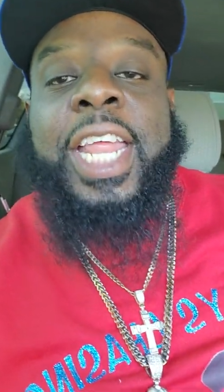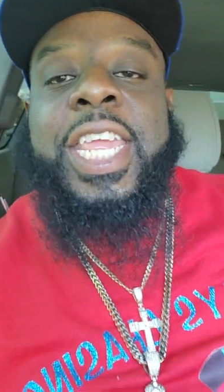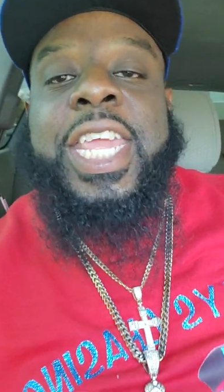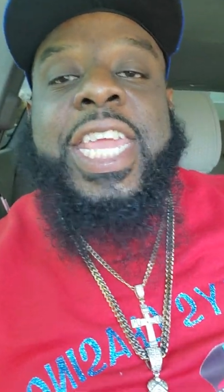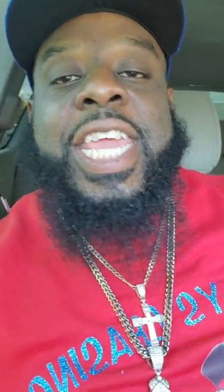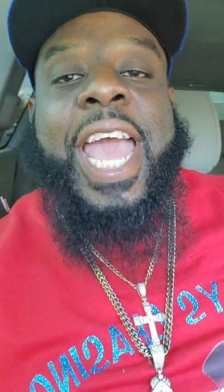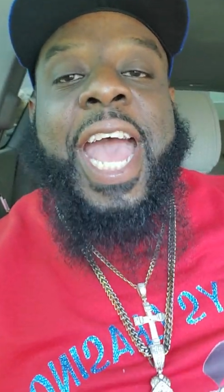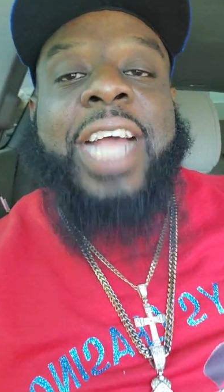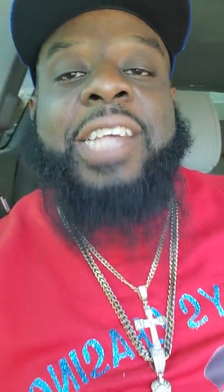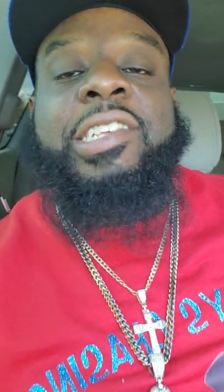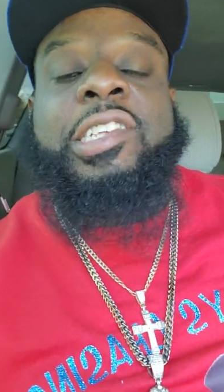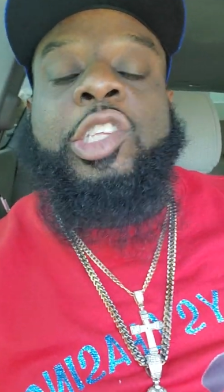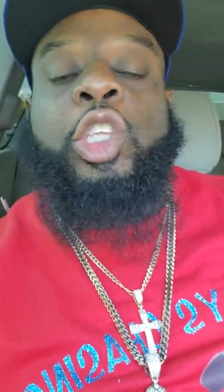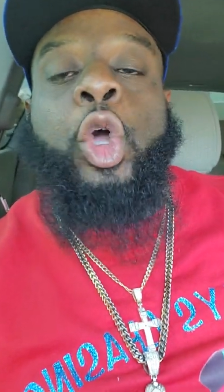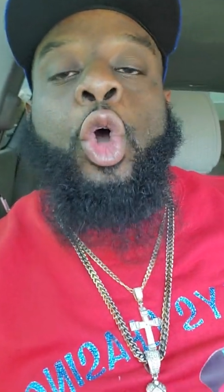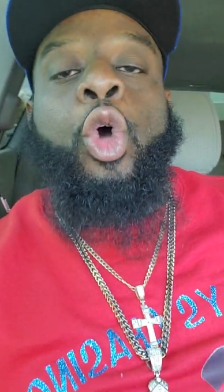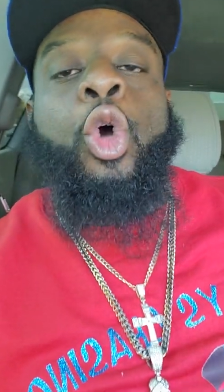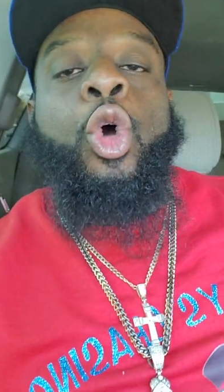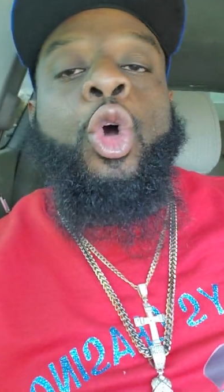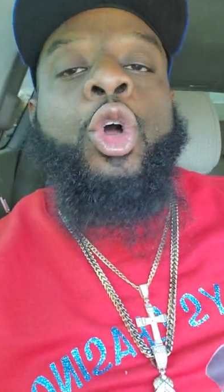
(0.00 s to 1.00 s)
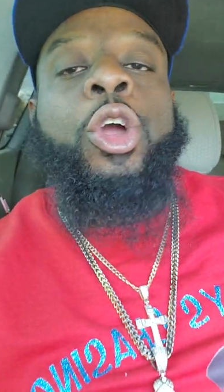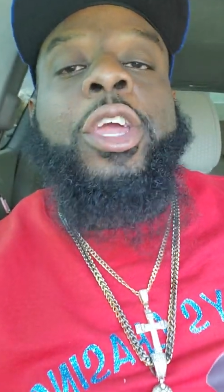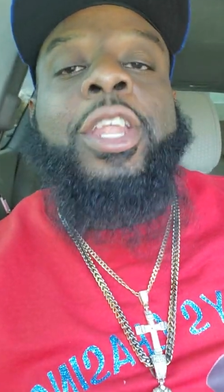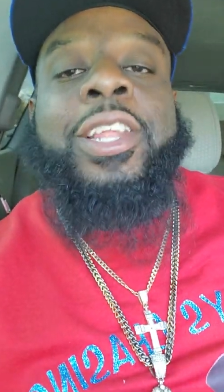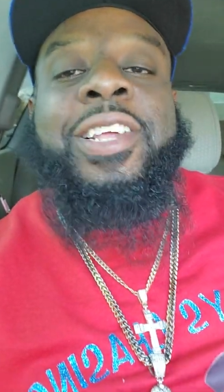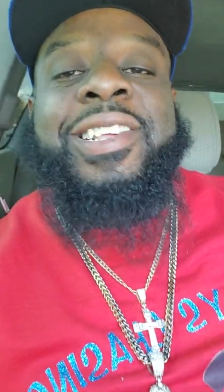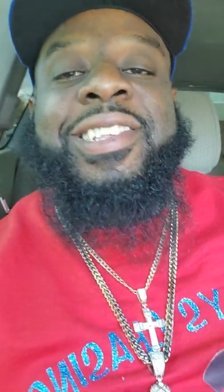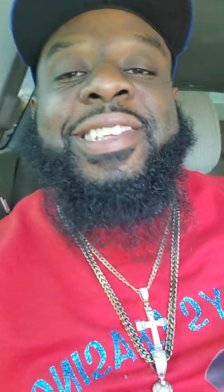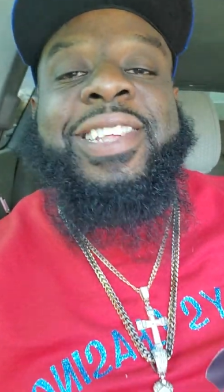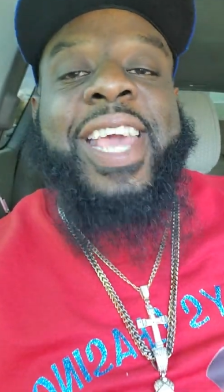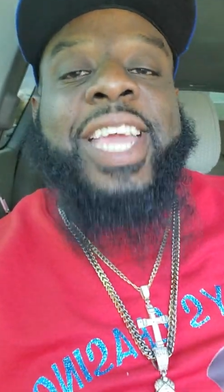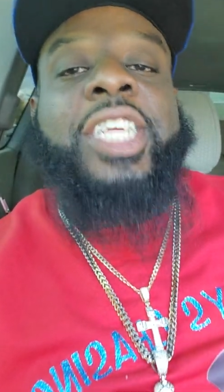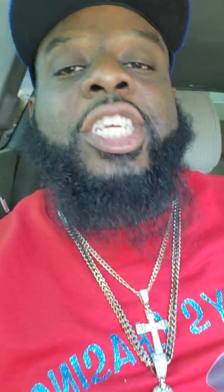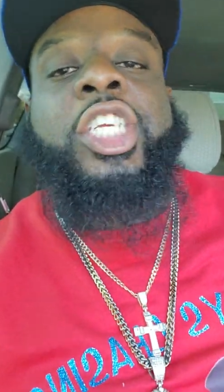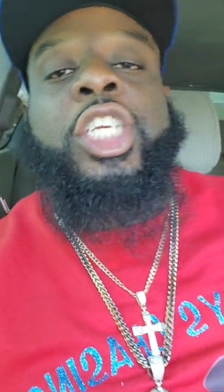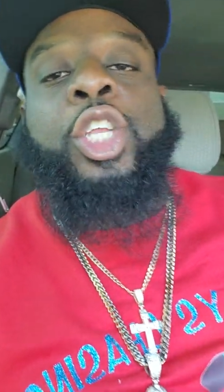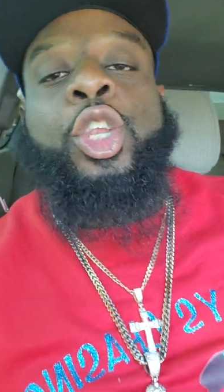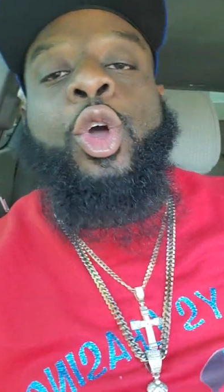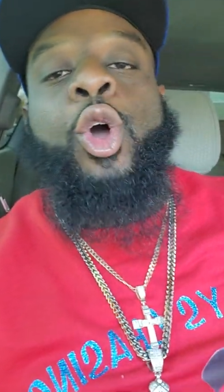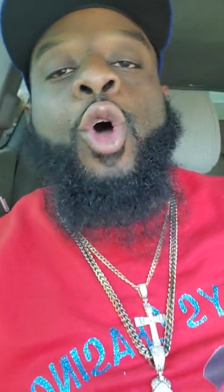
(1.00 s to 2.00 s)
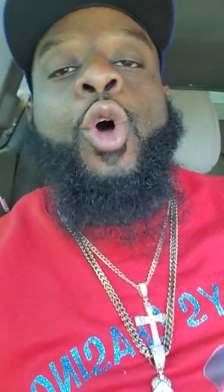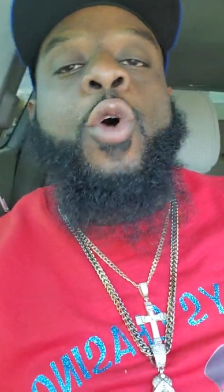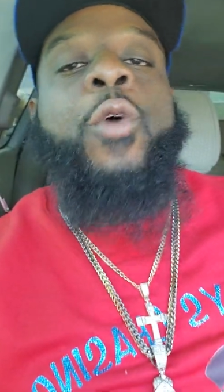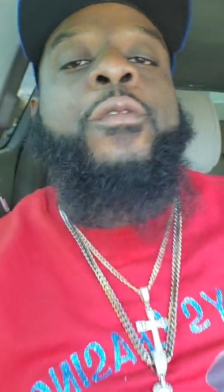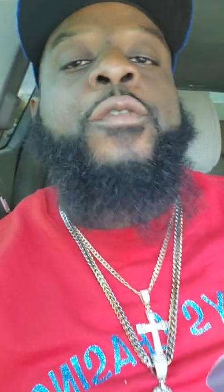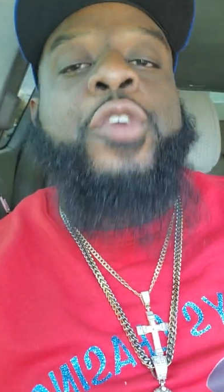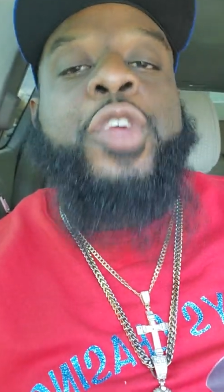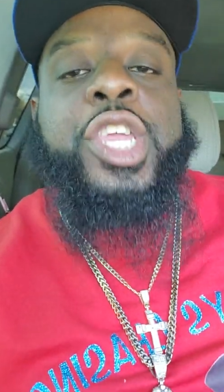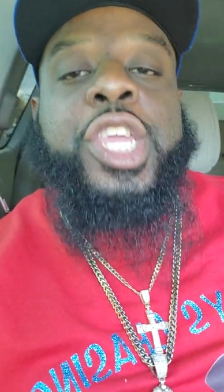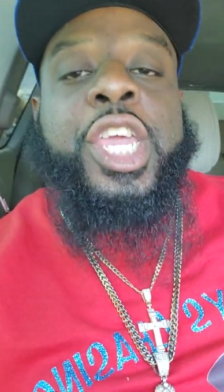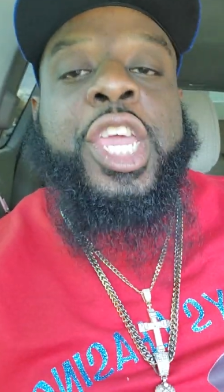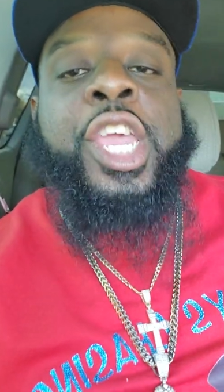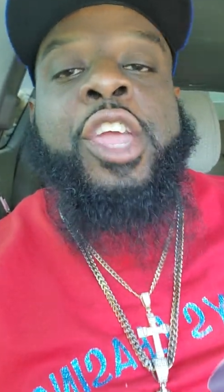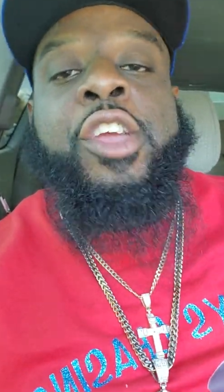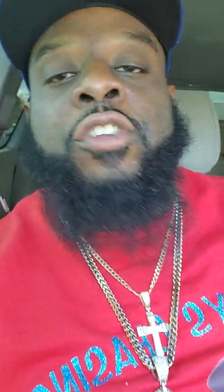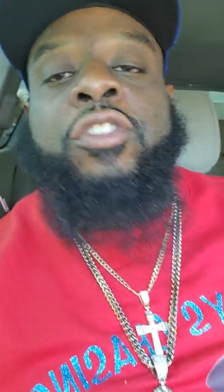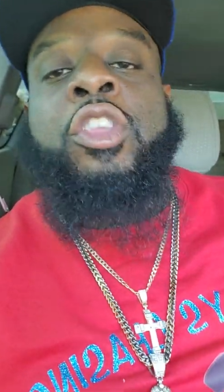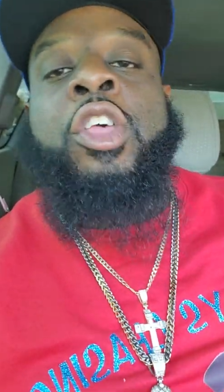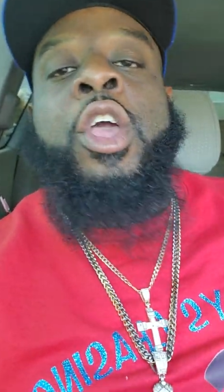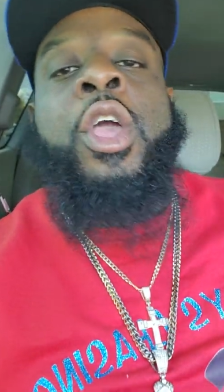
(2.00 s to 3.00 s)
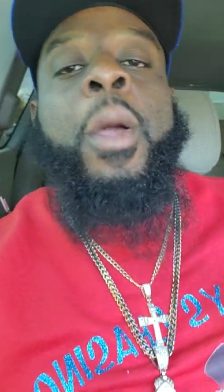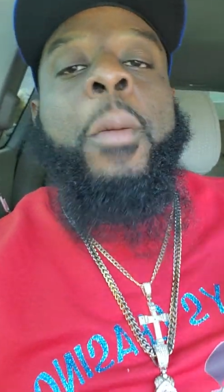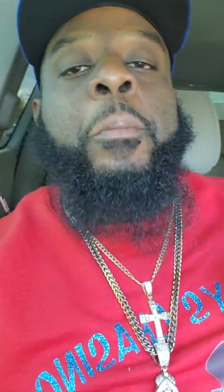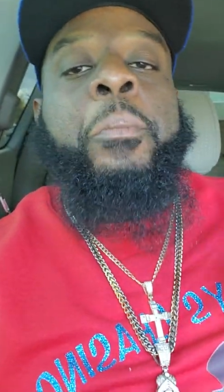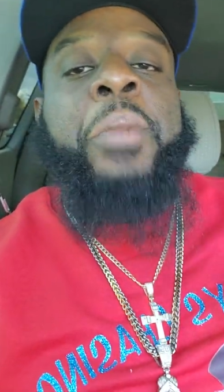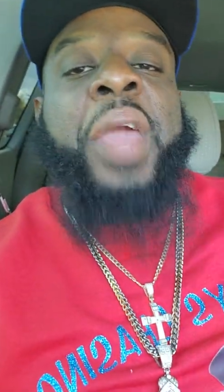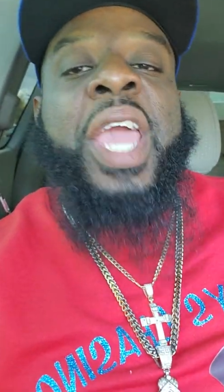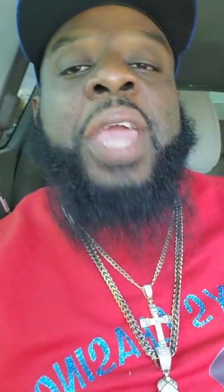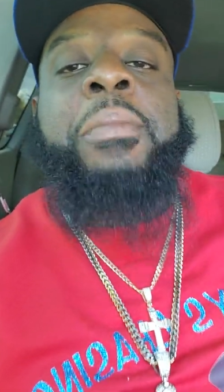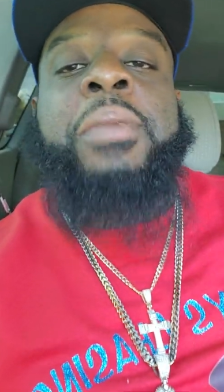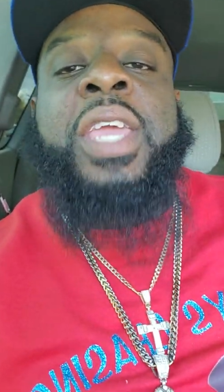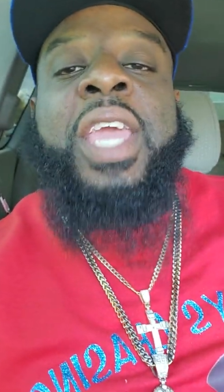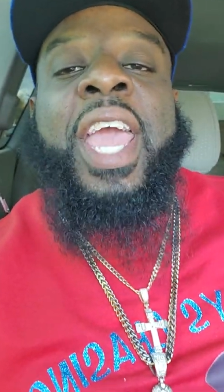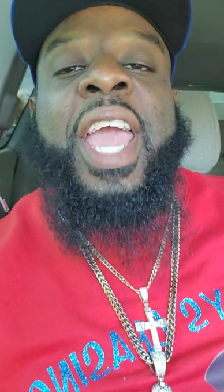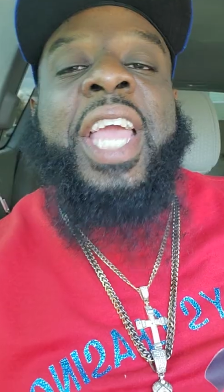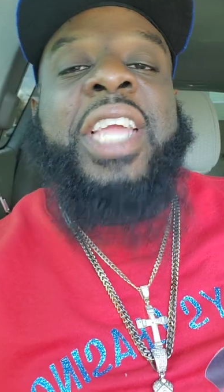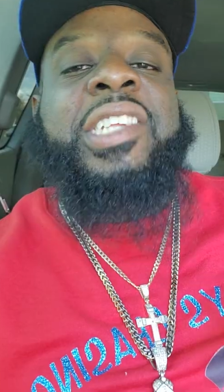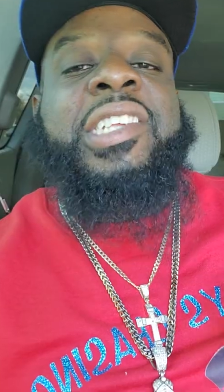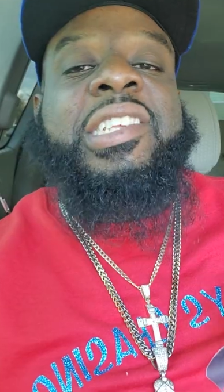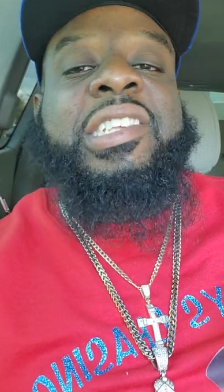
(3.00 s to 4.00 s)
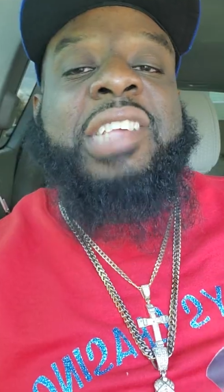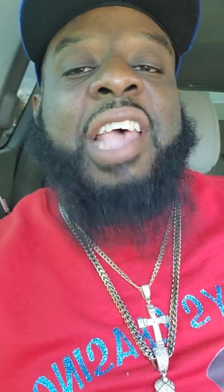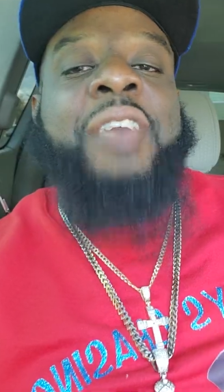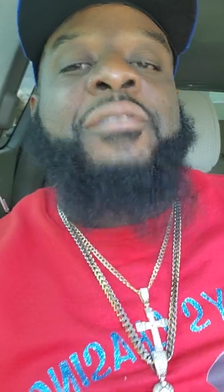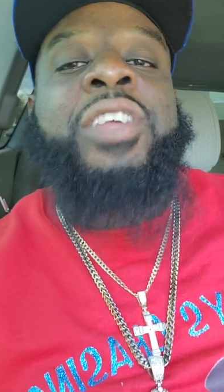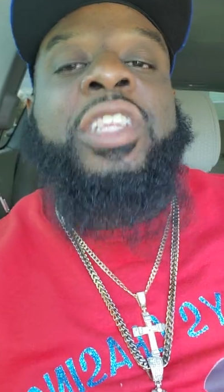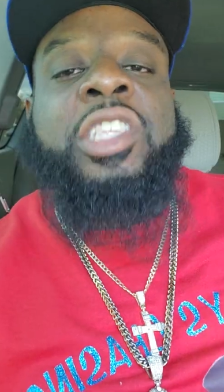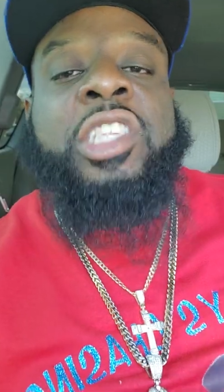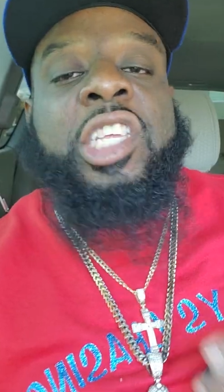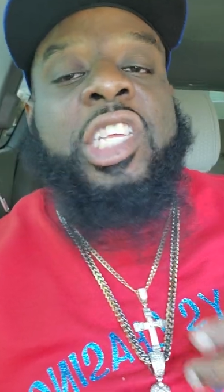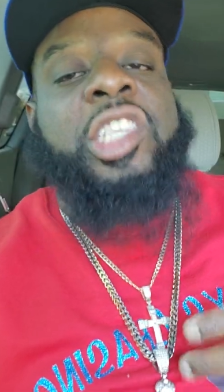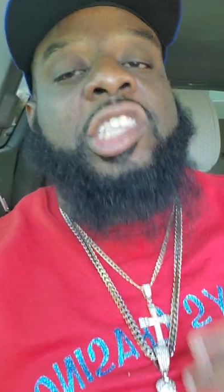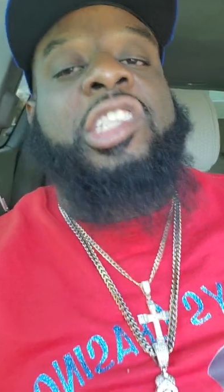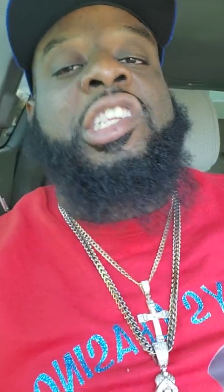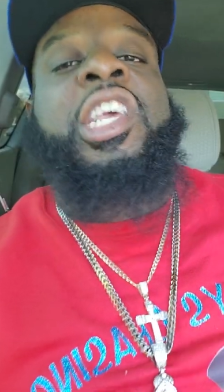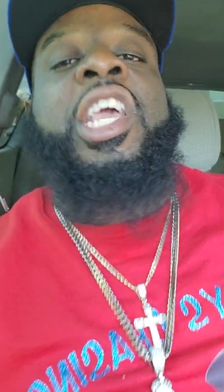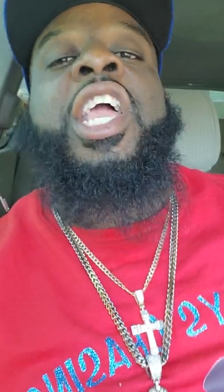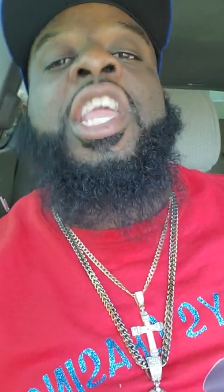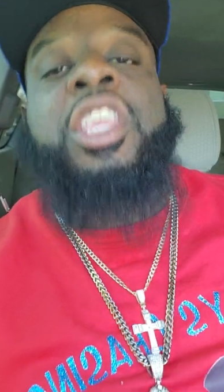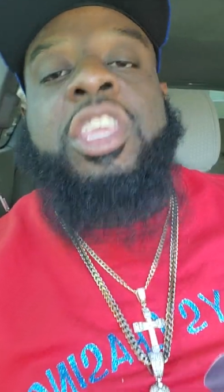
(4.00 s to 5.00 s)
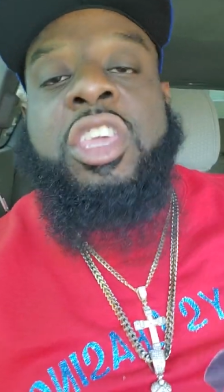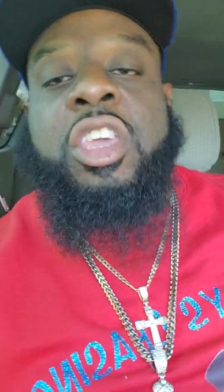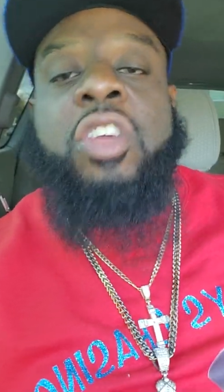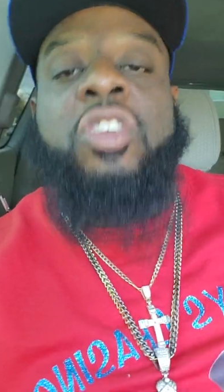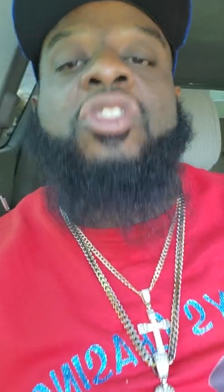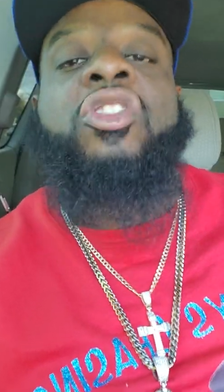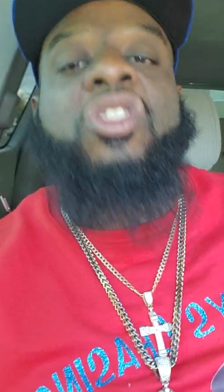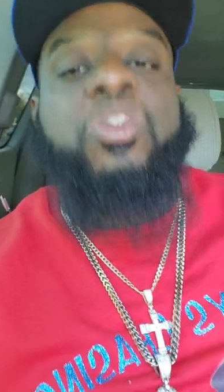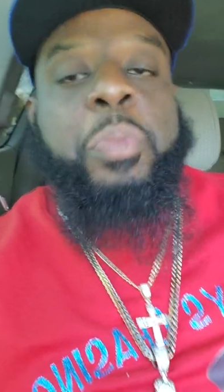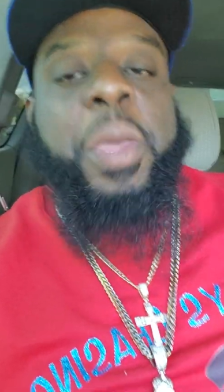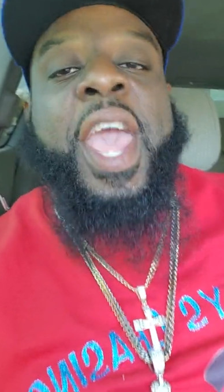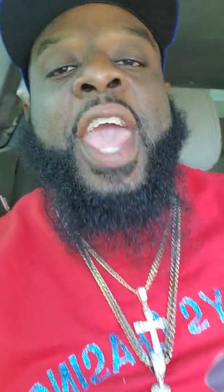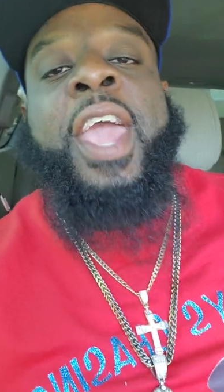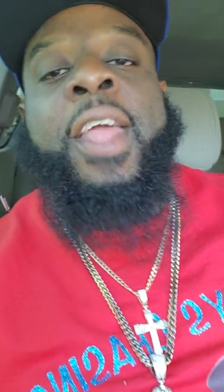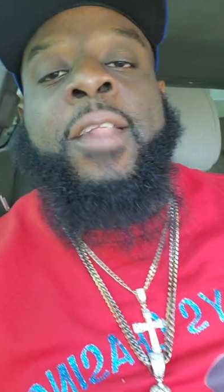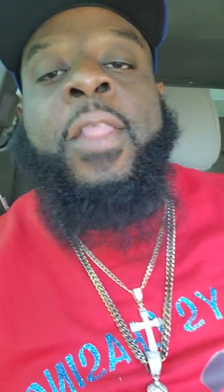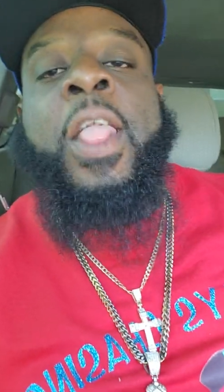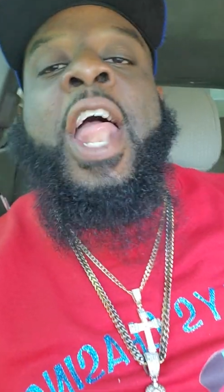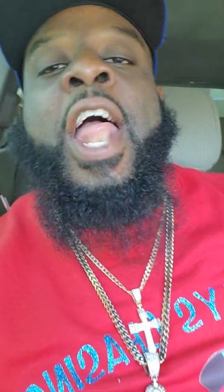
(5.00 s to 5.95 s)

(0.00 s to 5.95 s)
Yes, the organization over years, maybe a 7 to 10 year span,